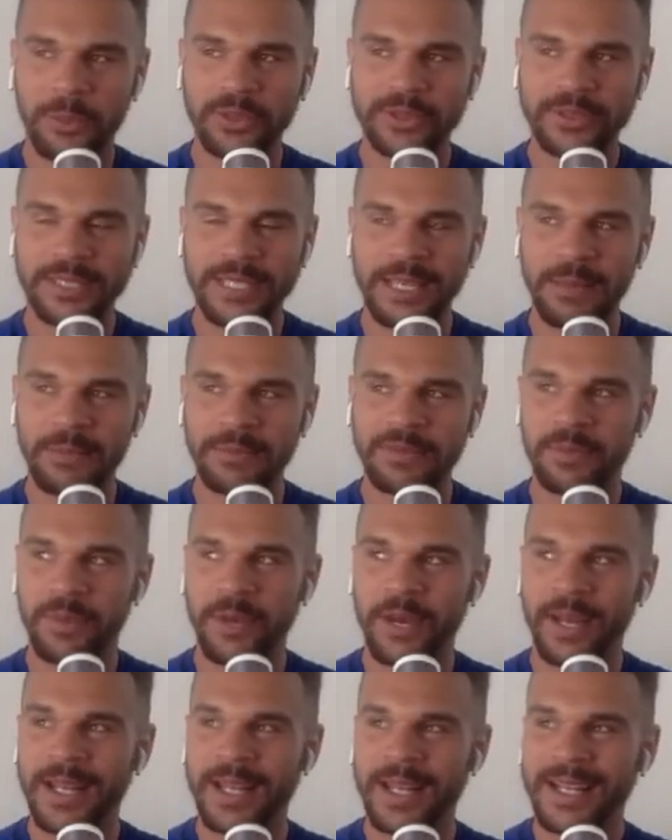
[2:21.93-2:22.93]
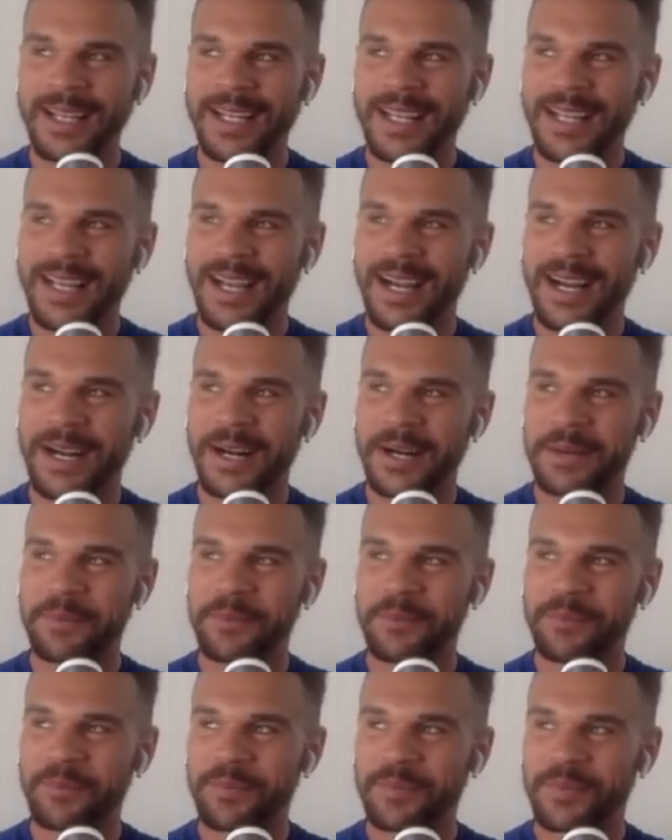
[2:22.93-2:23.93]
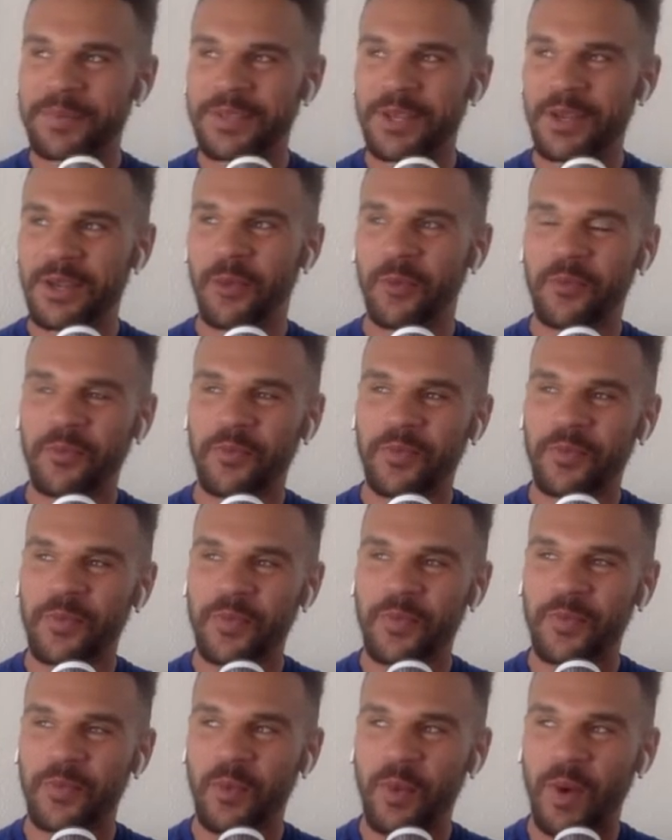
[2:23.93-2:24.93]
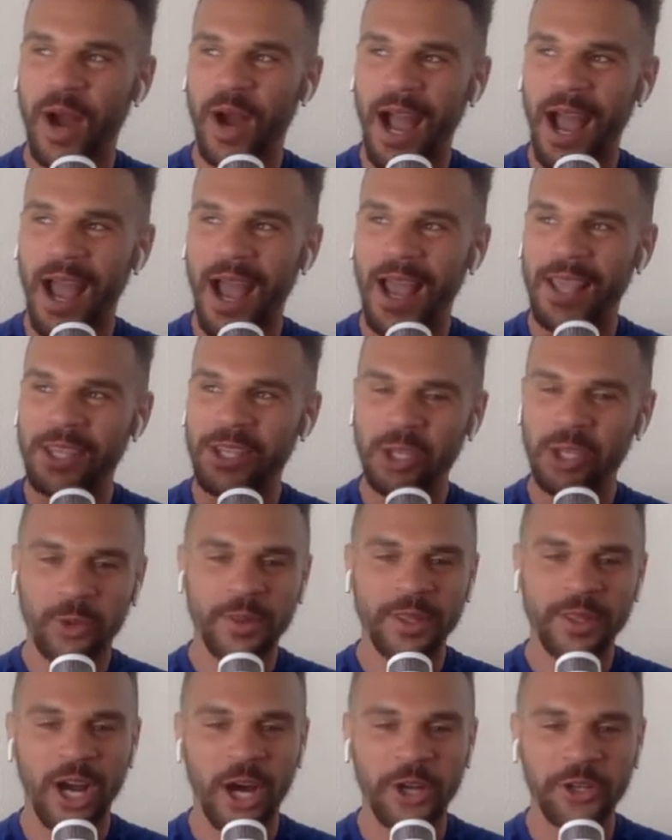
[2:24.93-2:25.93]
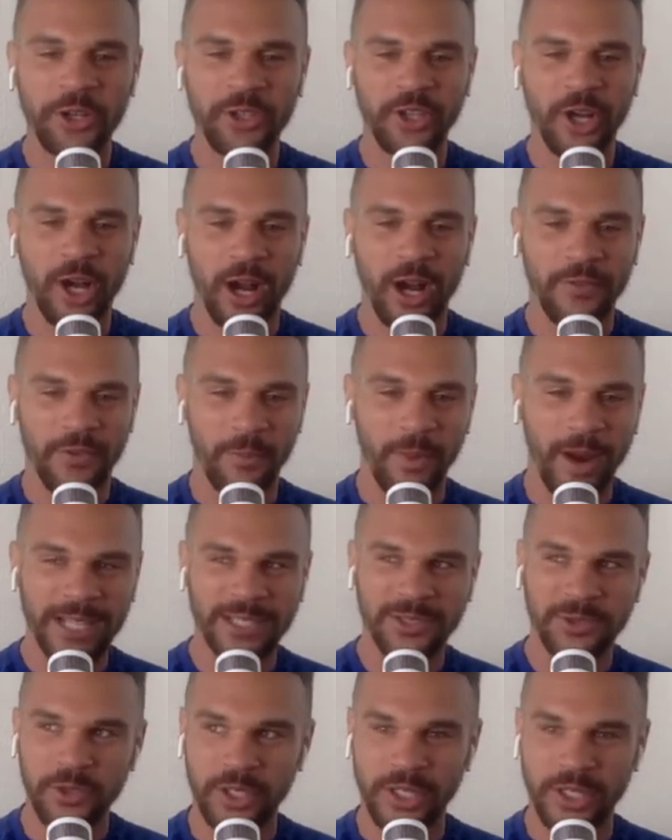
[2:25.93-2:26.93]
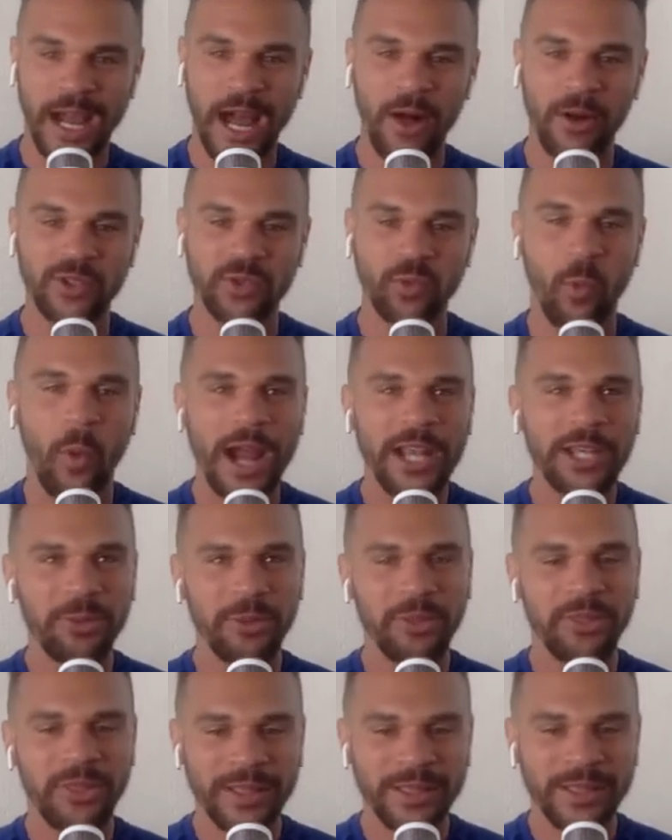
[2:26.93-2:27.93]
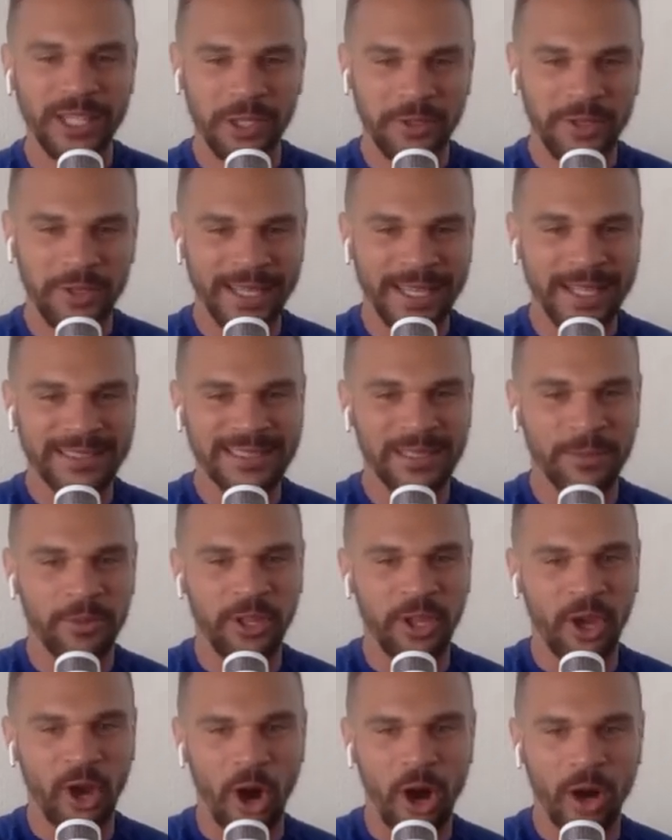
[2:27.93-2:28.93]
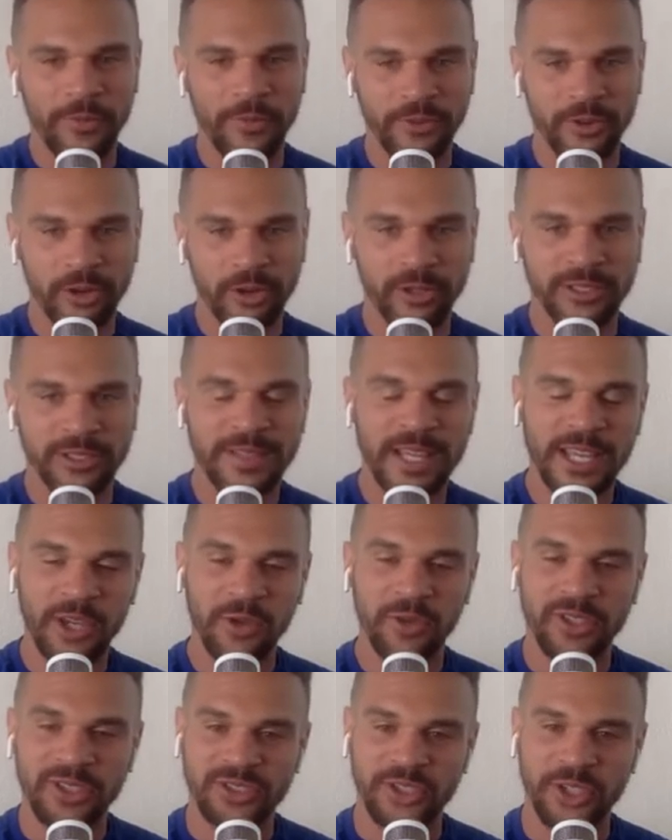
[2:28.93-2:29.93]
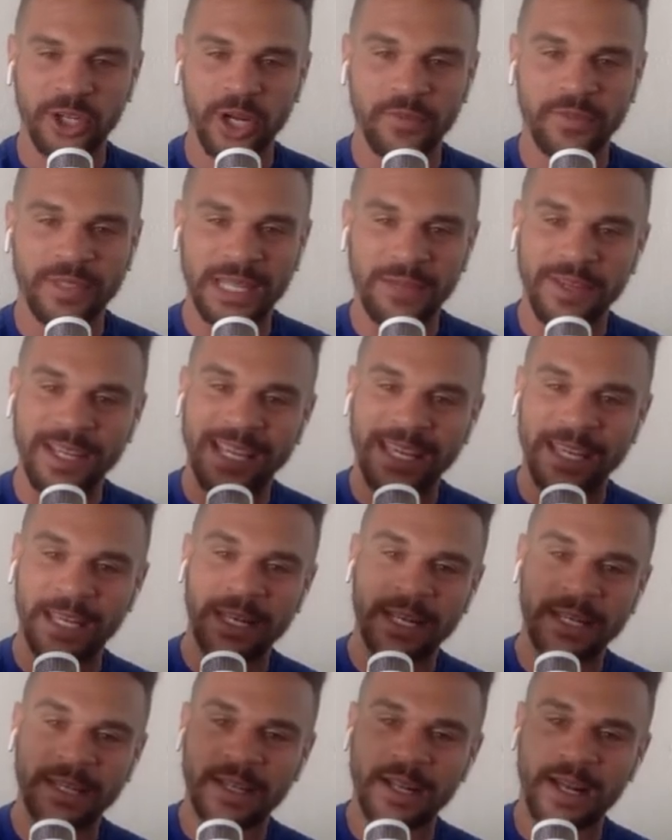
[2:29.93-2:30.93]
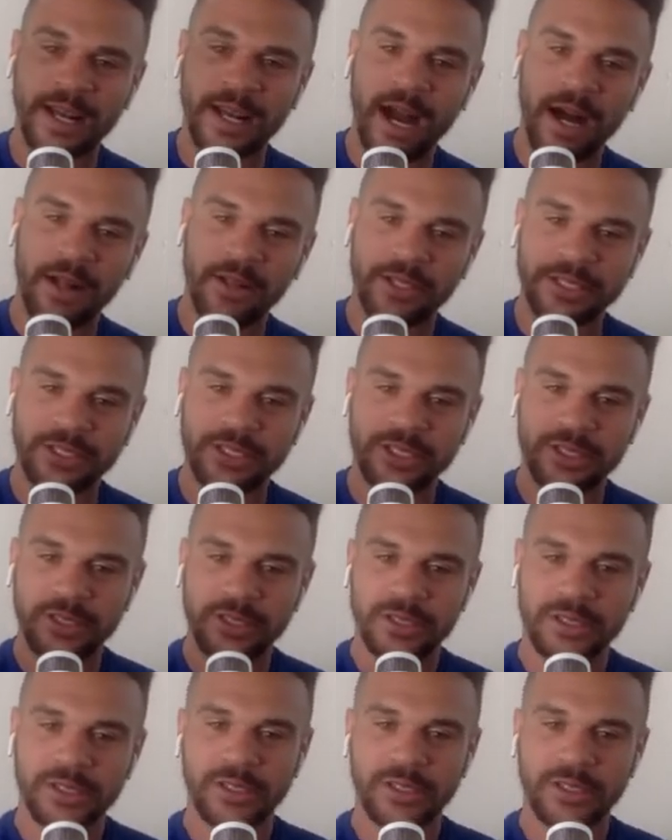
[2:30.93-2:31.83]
of teams, but um, you know you were the underdog from high school to college. Why do you think that you didn't get some of the offers that you deserved, even getting into college?